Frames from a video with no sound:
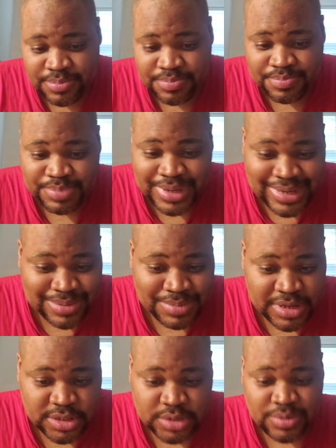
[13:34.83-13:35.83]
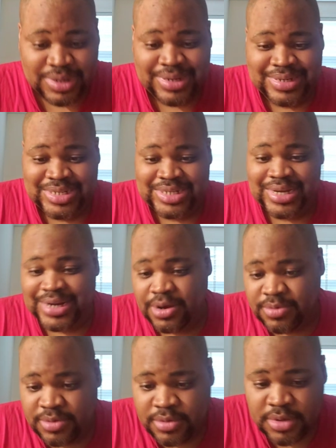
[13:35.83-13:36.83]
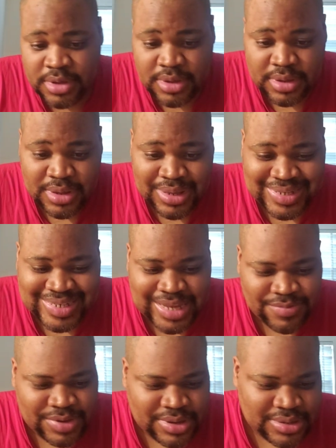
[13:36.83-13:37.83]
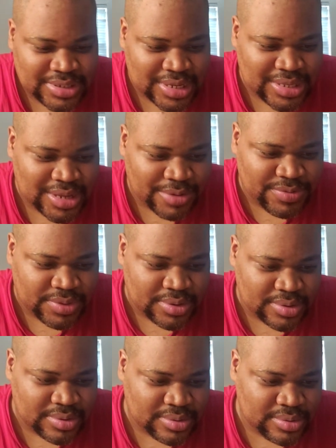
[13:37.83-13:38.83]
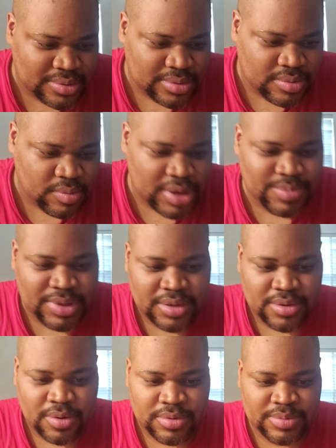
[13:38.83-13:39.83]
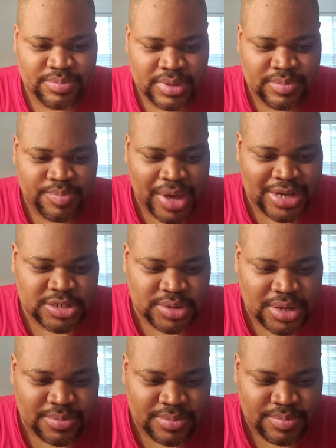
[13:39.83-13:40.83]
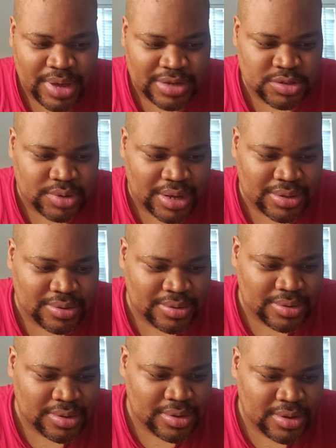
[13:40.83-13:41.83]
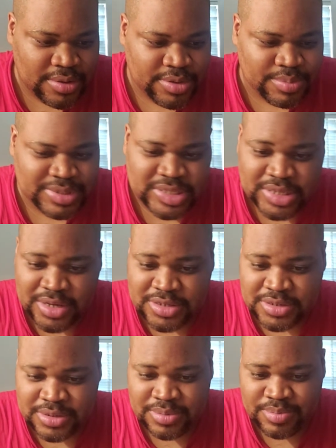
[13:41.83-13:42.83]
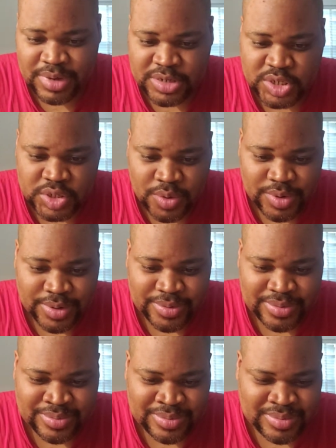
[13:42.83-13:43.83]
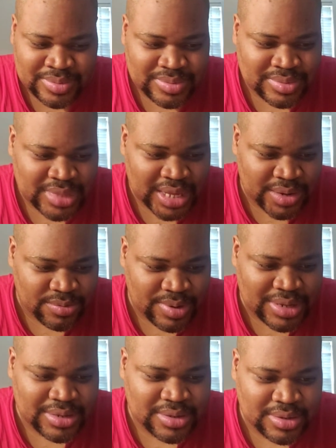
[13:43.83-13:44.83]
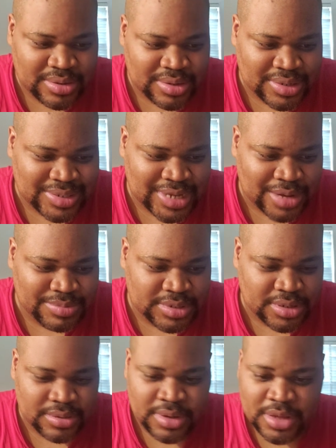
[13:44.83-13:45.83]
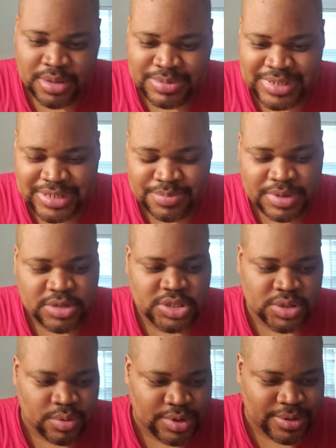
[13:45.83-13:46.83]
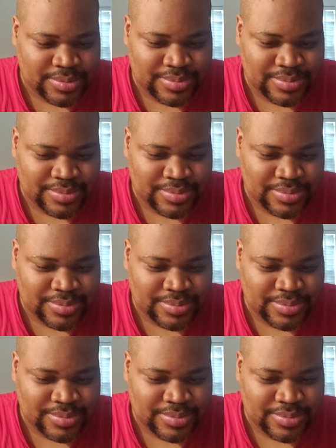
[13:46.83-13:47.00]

beating Minnesota in a shutout 7-0. Wait a minute, hold it, me backtrack. Number 6 Minnesota, they are ranked in the top 10. Number 6 Minnesota